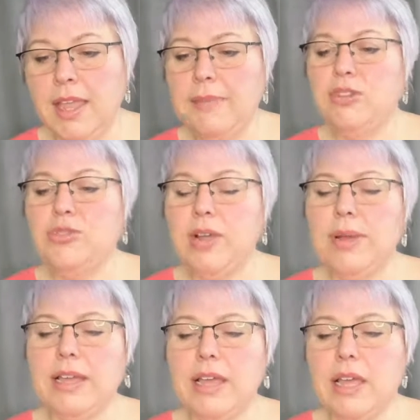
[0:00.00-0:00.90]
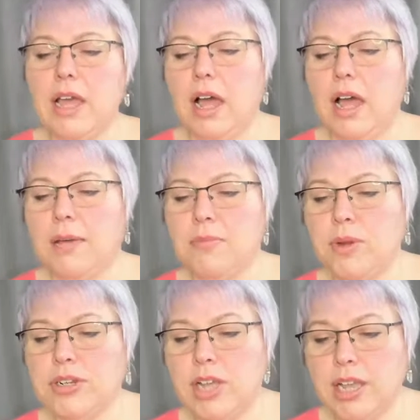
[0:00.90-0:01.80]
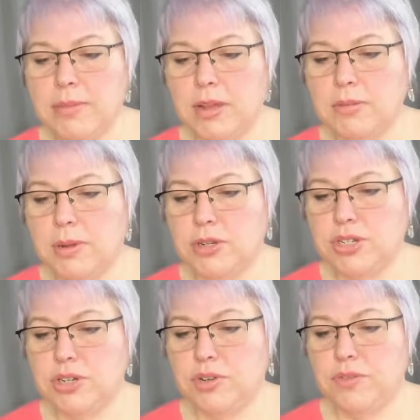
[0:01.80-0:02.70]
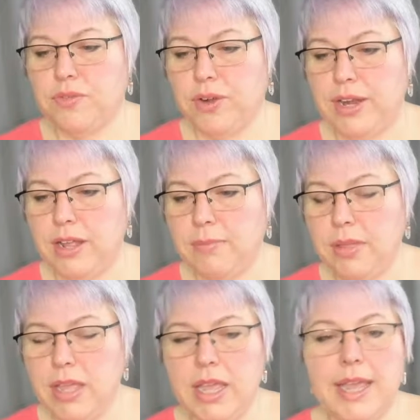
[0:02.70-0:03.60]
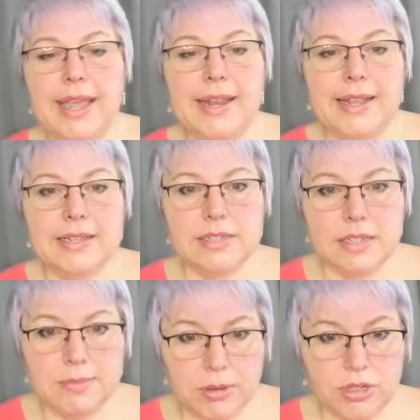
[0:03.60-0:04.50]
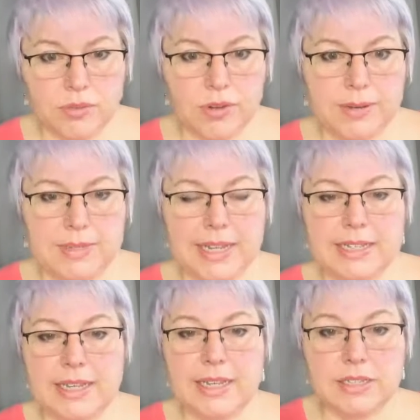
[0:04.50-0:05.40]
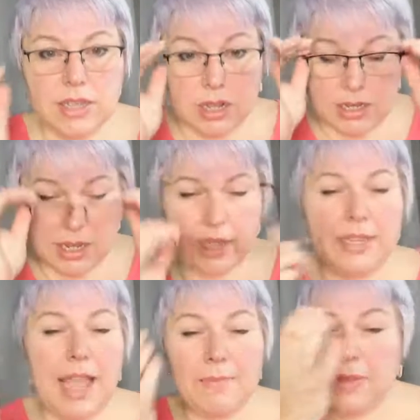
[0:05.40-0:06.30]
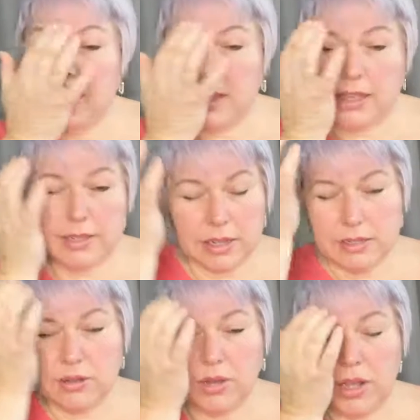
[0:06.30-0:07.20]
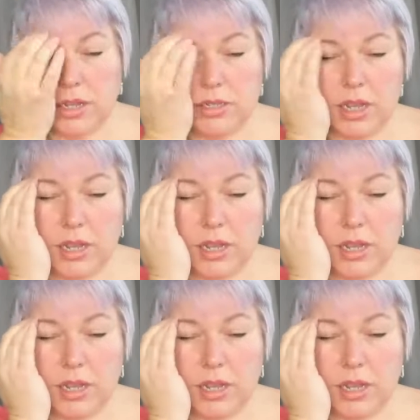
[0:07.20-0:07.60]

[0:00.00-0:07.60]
Amy Trawick. We're talking about emotional freedom. It is the emotional freedom technique. It's called tapping. It's also called